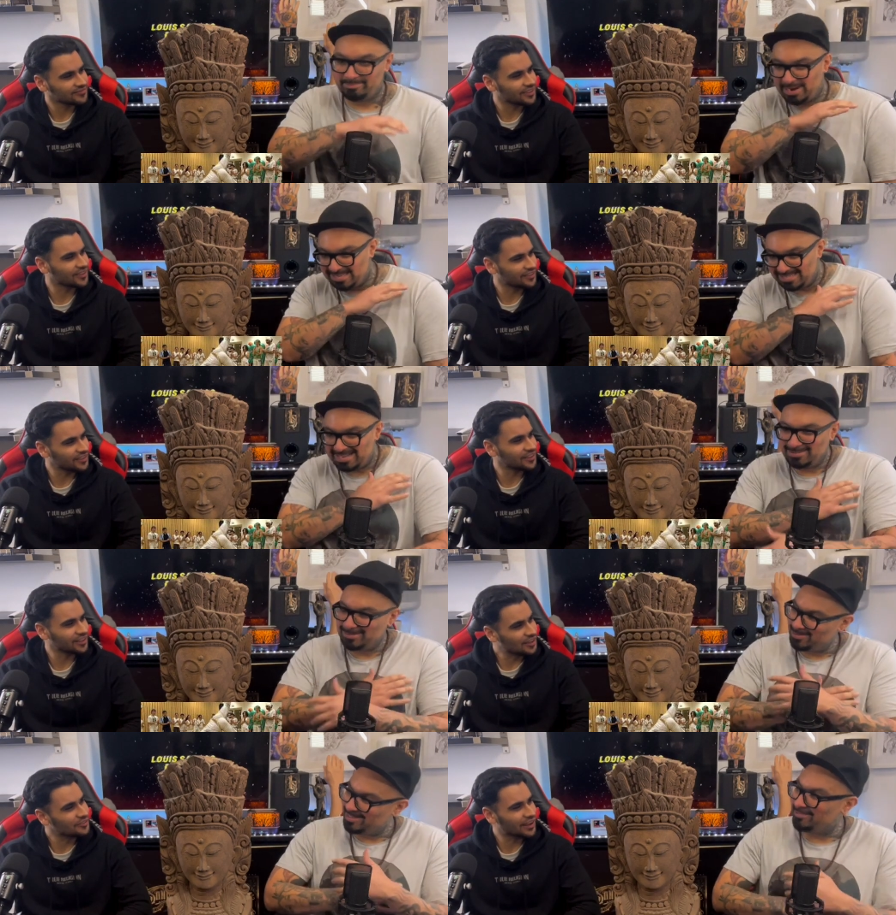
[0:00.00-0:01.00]
Speaker 1: practice how
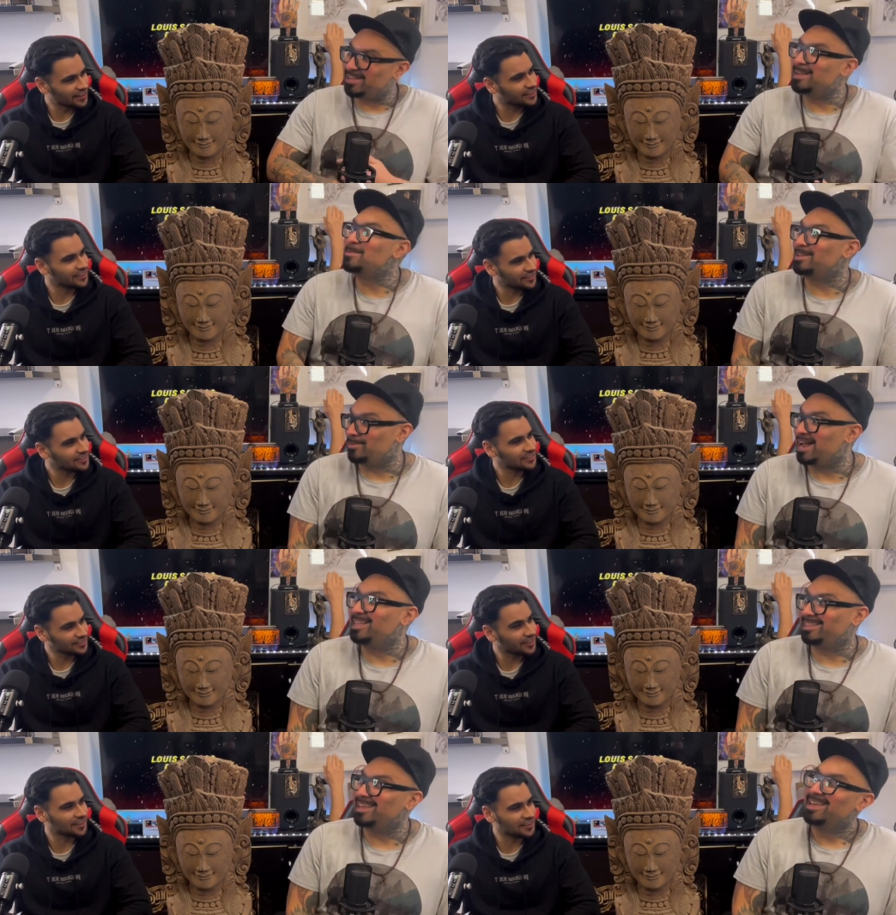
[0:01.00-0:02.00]
to in defend reality. in
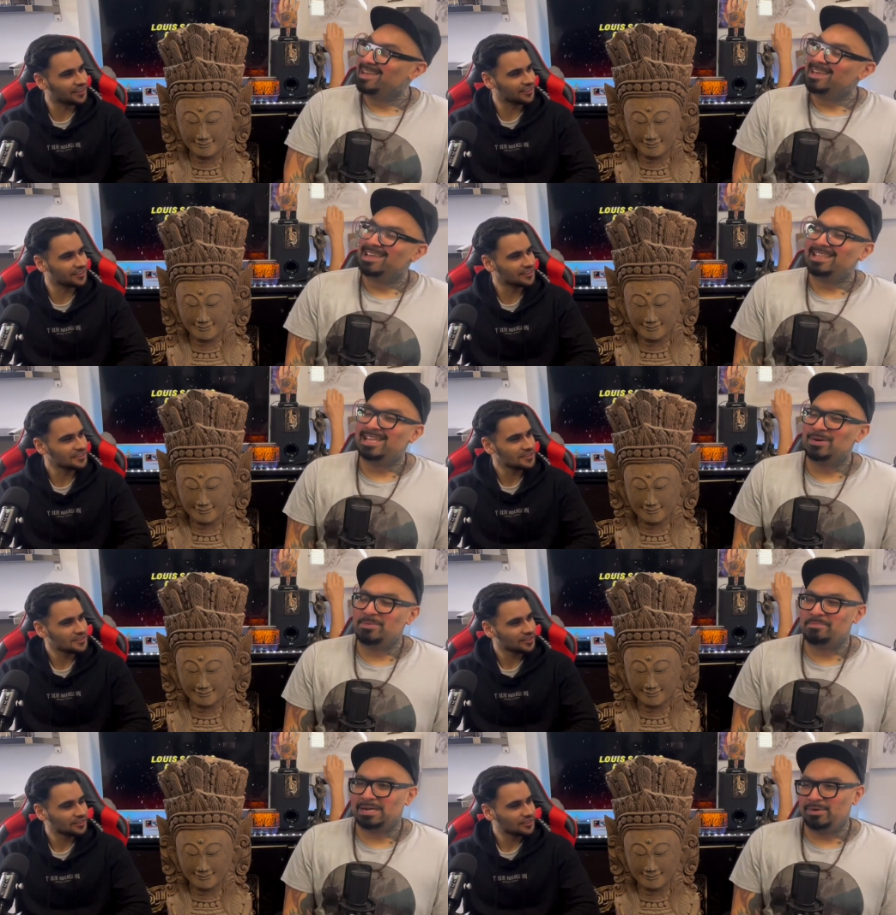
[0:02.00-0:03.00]
reality. Yeah, yeah, yeah.
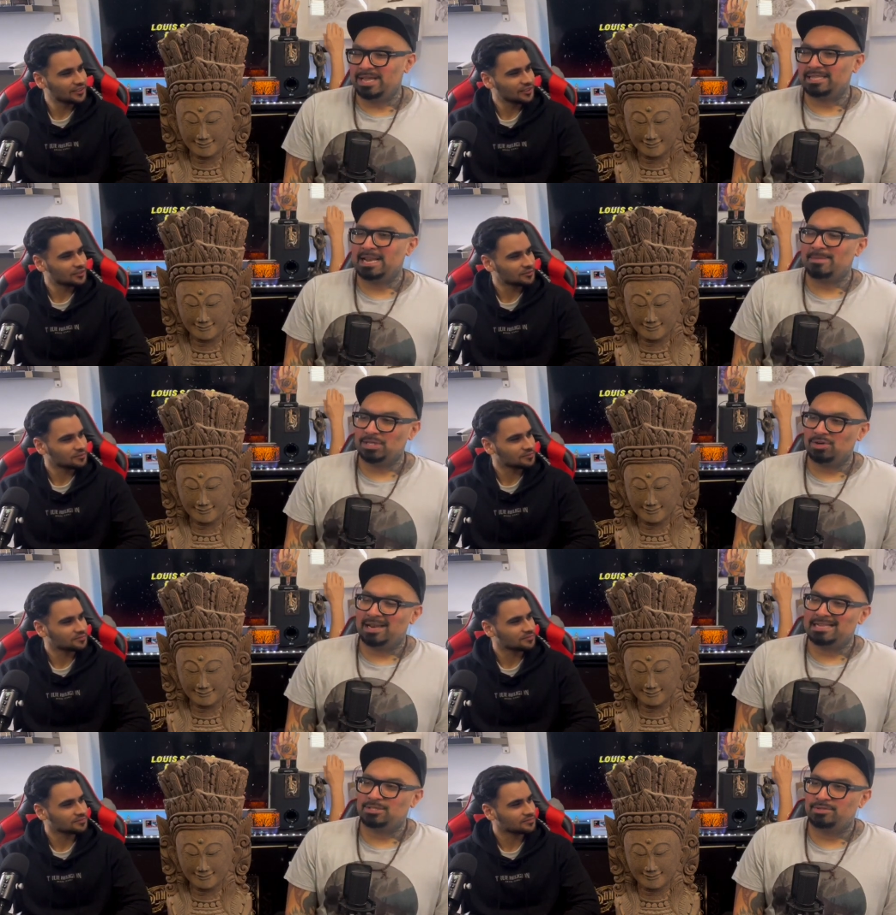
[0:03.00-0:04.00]
They're creating a
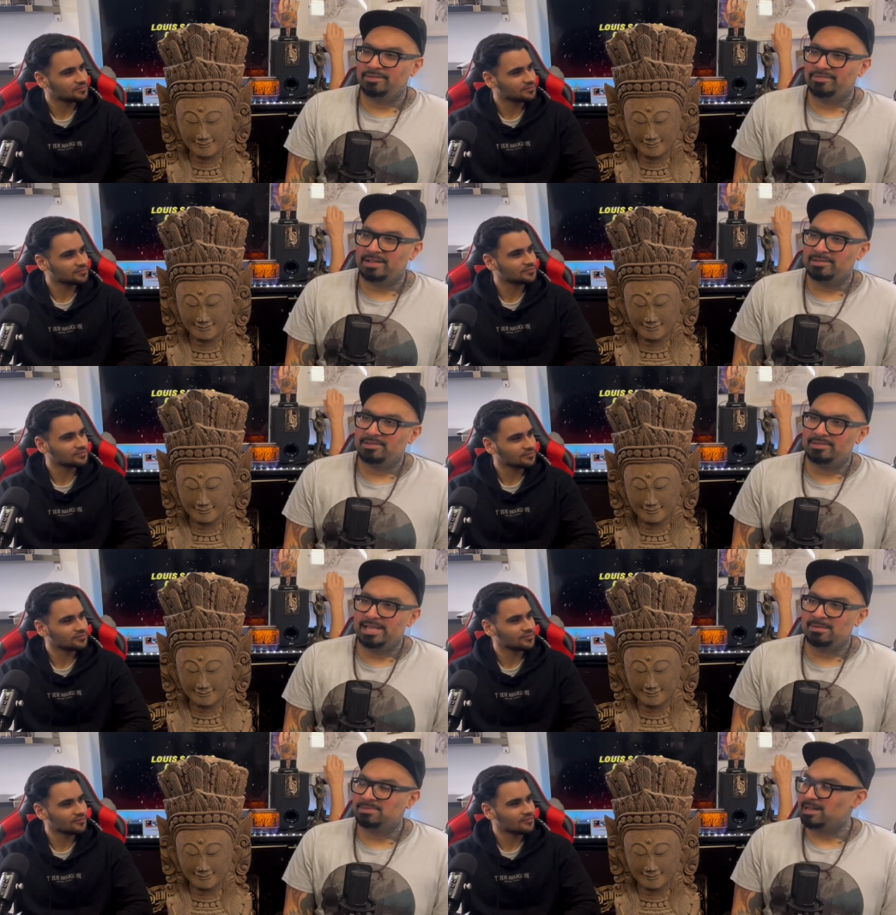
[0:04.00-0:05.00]
martial art to defend
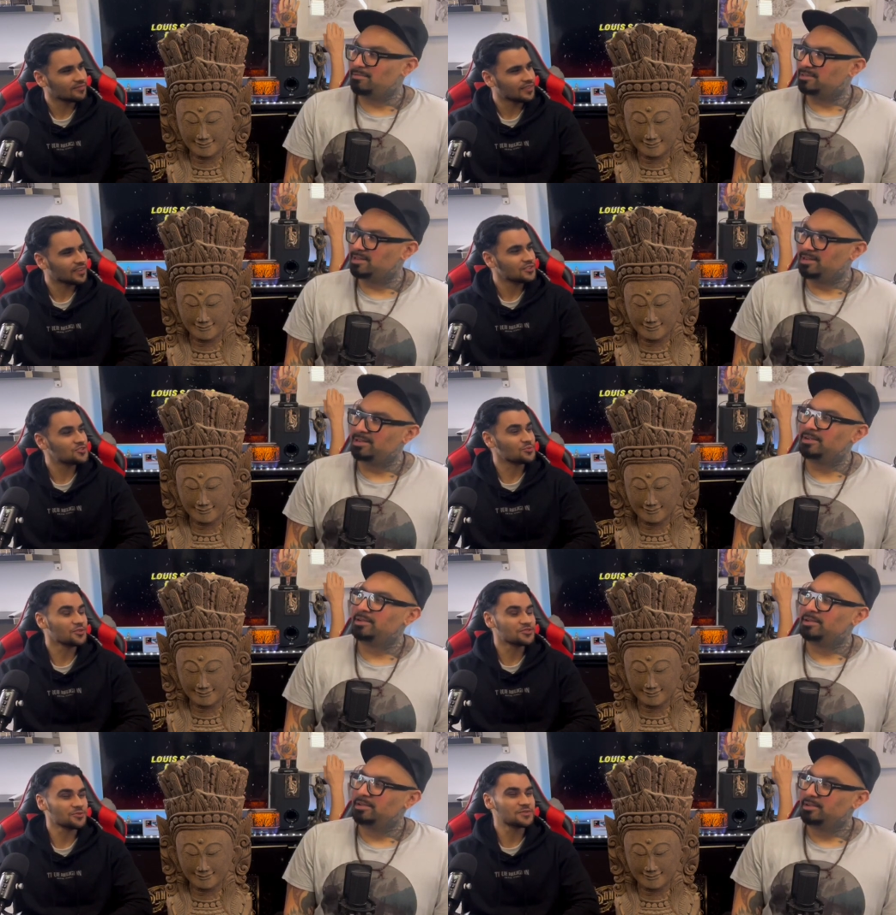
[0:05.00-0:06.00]
themselves.
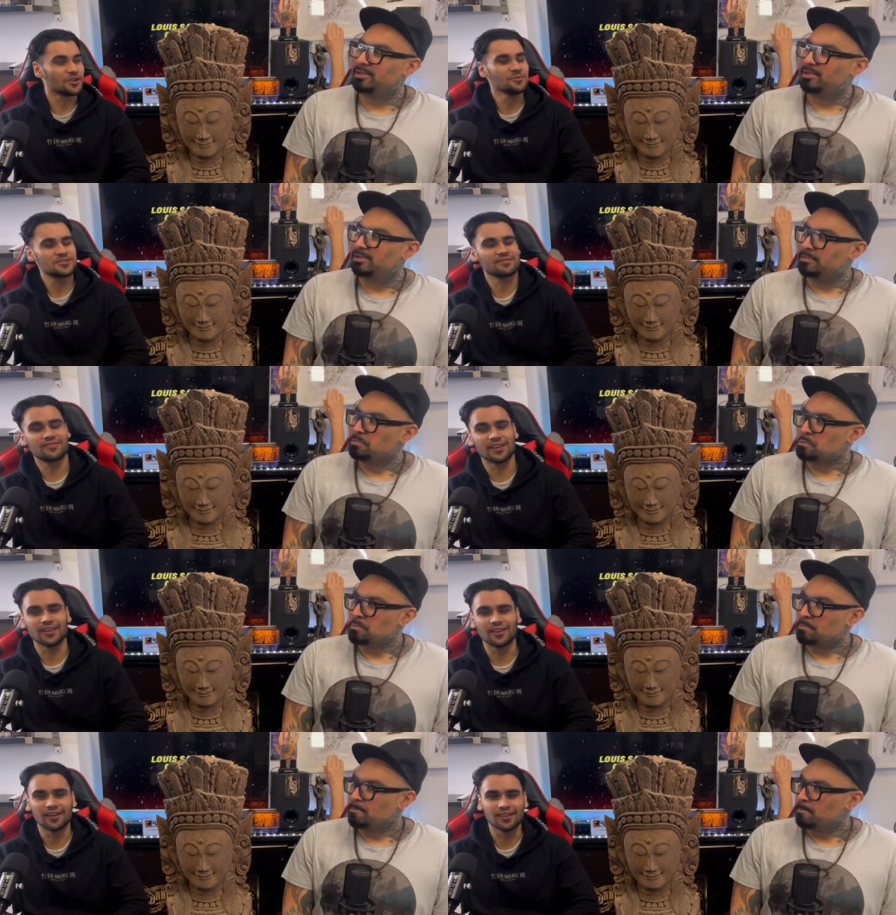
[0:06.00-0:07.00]
Speaker 2: Someone, somebody, told me
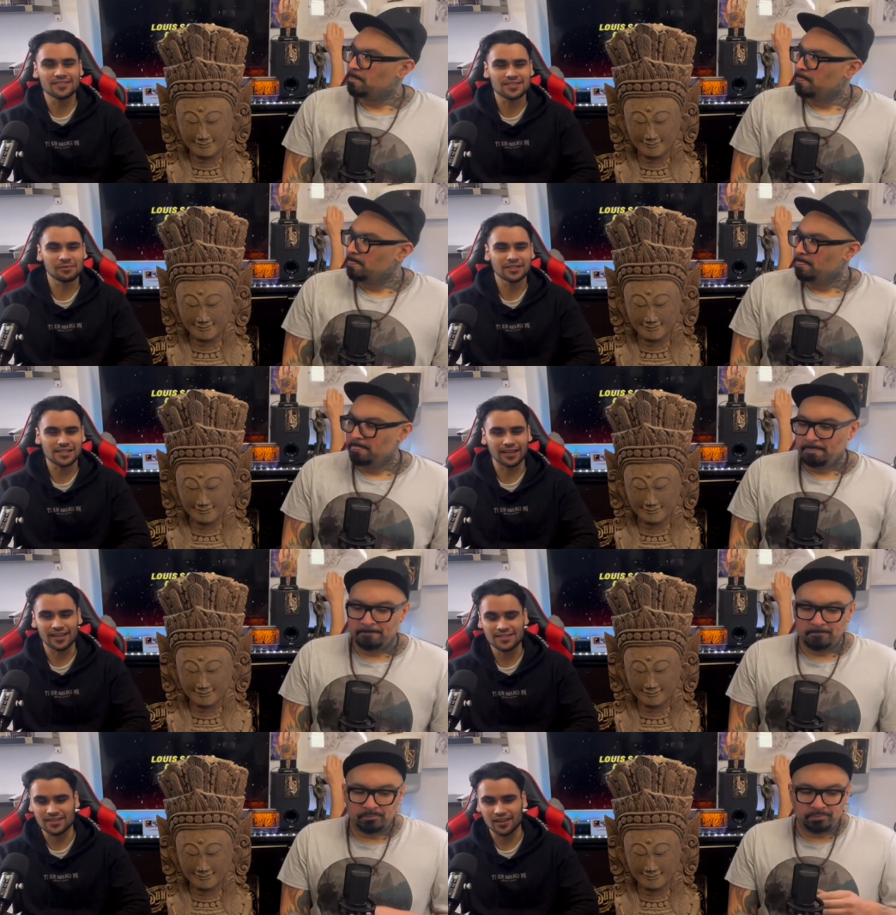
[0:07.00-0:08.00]
something uh, similar to that
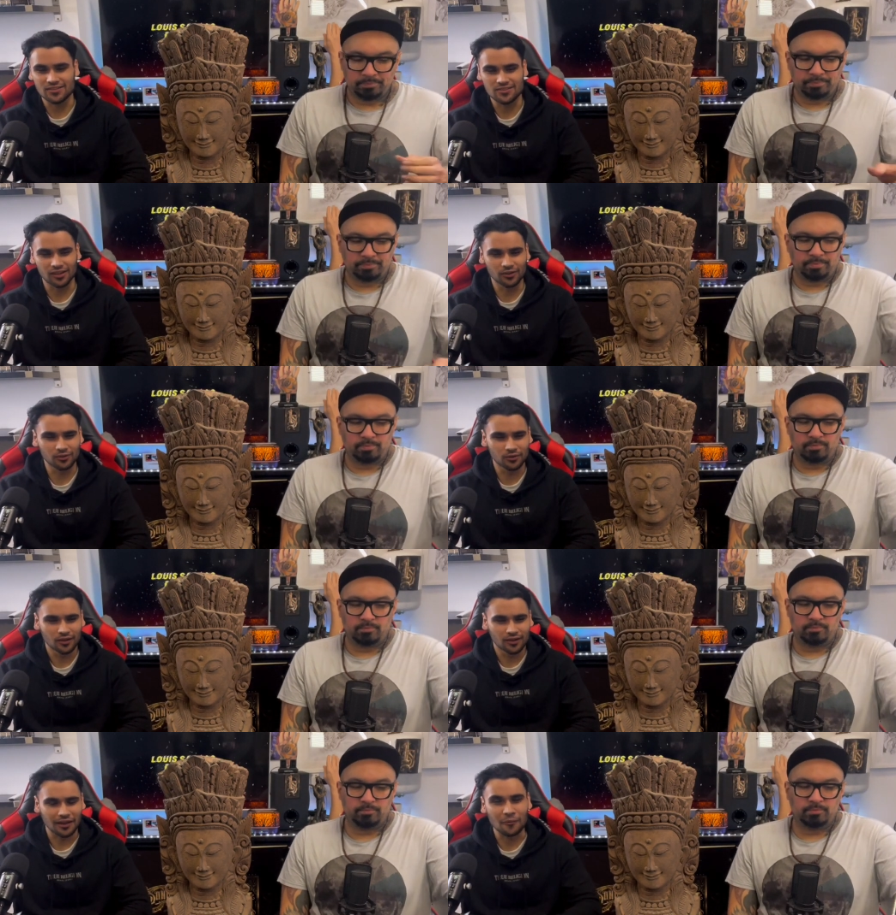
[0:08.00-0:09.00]
yesterday. So
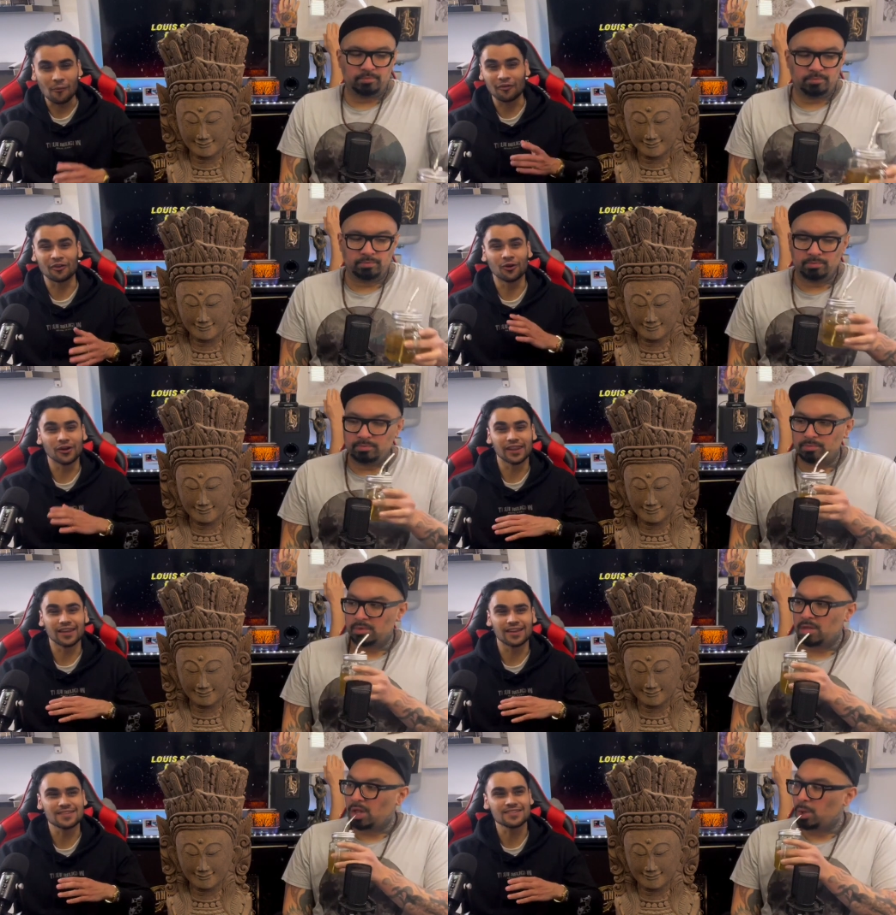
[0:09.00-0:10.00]
like, when we were recording
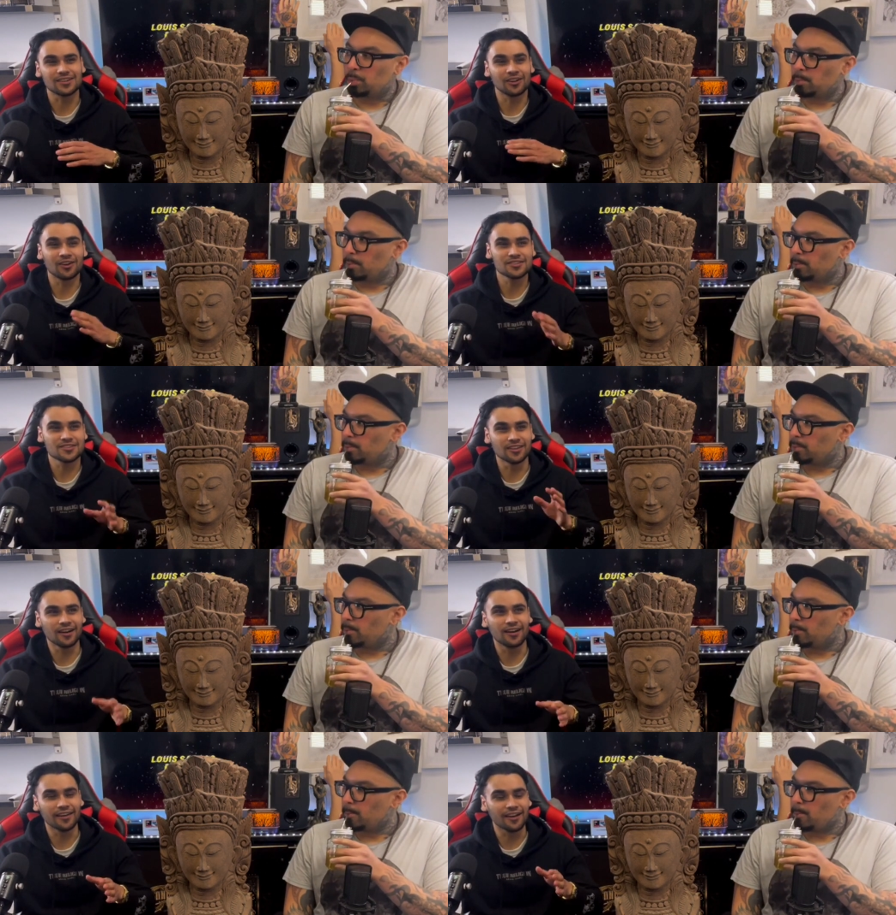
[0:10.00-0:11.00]
this last
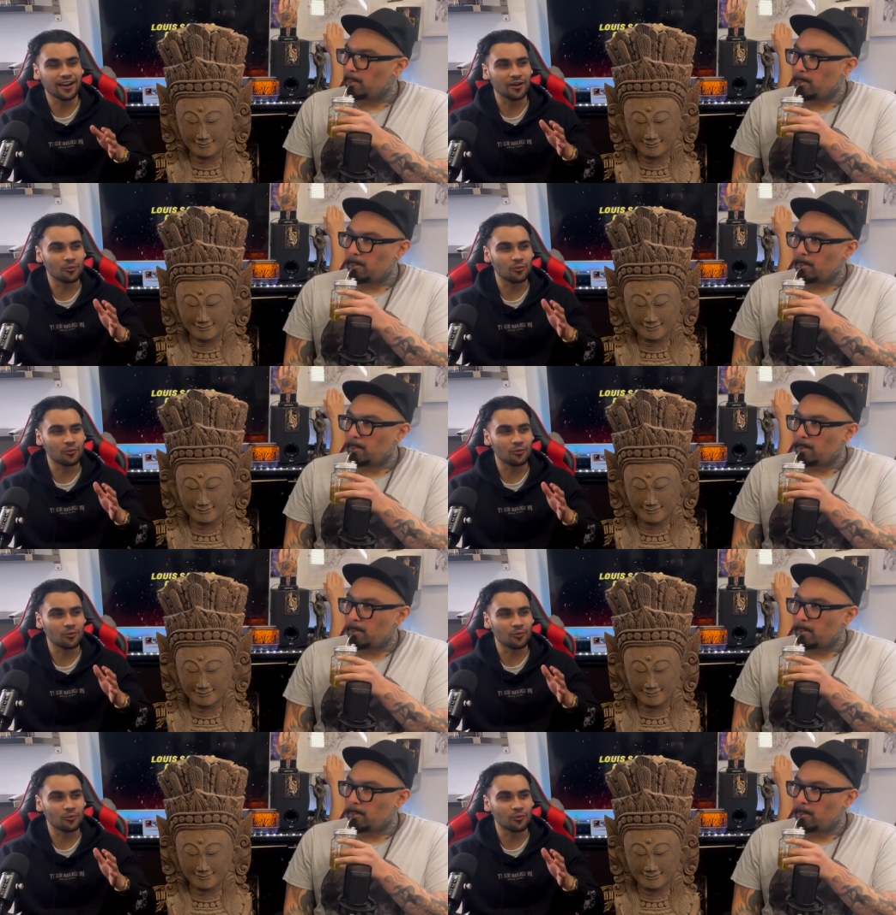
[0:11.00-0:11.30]
night, I